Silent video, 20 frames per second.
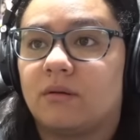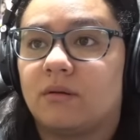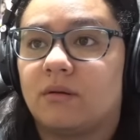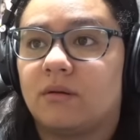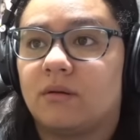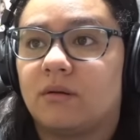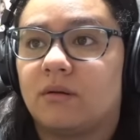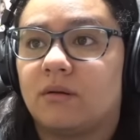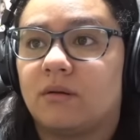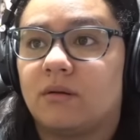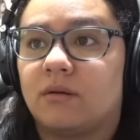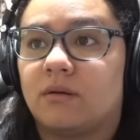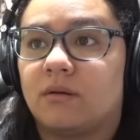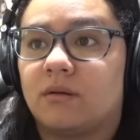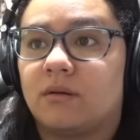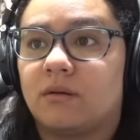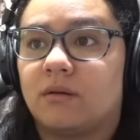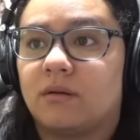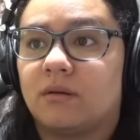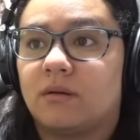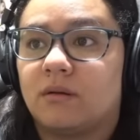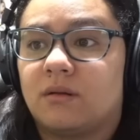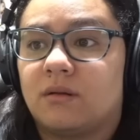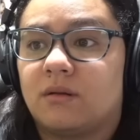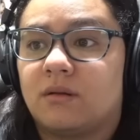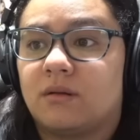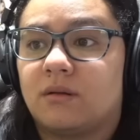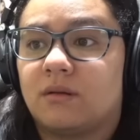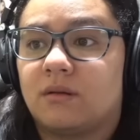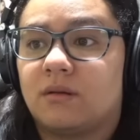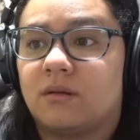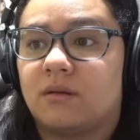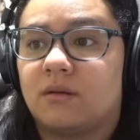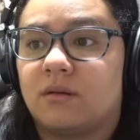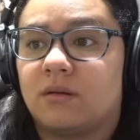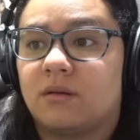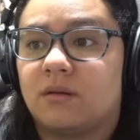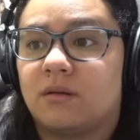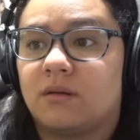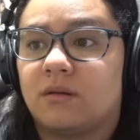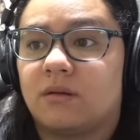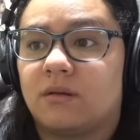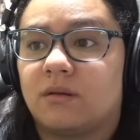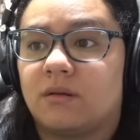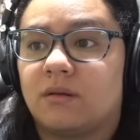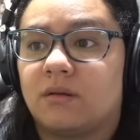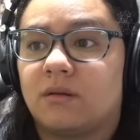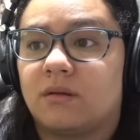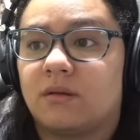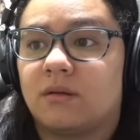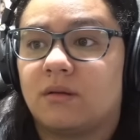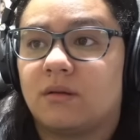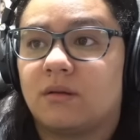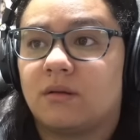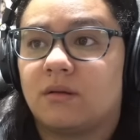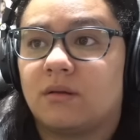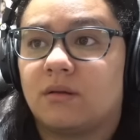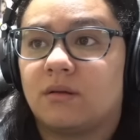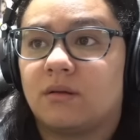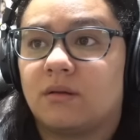(no one is talking)